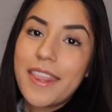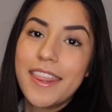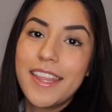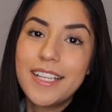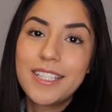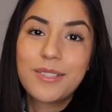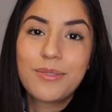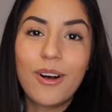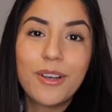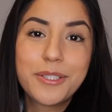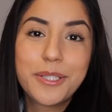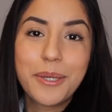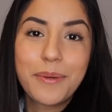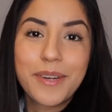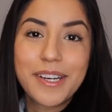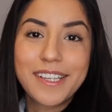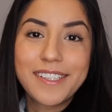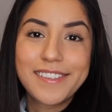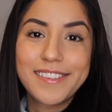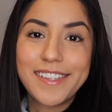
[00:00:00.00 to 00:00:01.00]
this also
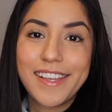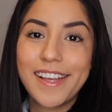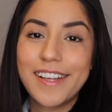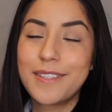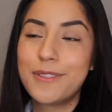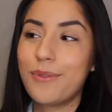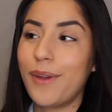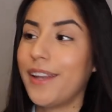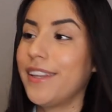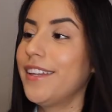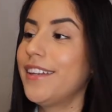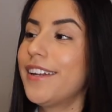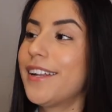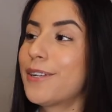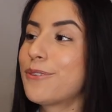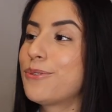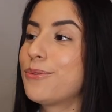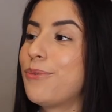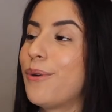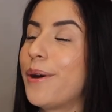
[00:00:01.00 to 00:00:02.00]
went on sale. Do I need an
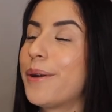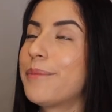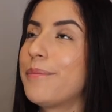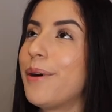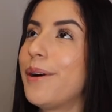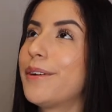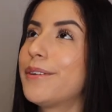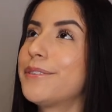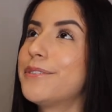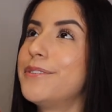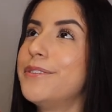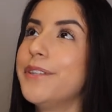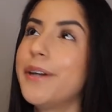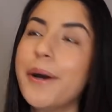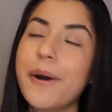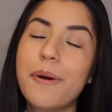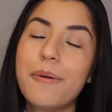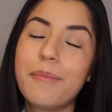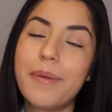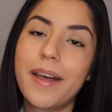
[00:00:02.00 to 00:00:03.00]
extra water bottle?
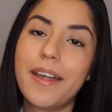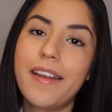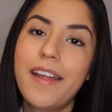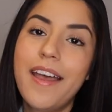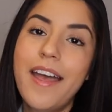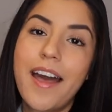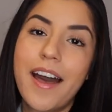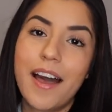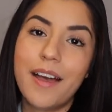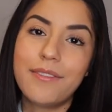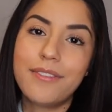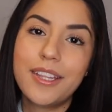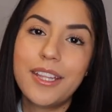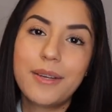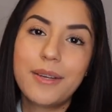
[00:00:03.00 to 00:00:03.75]
No, but I feel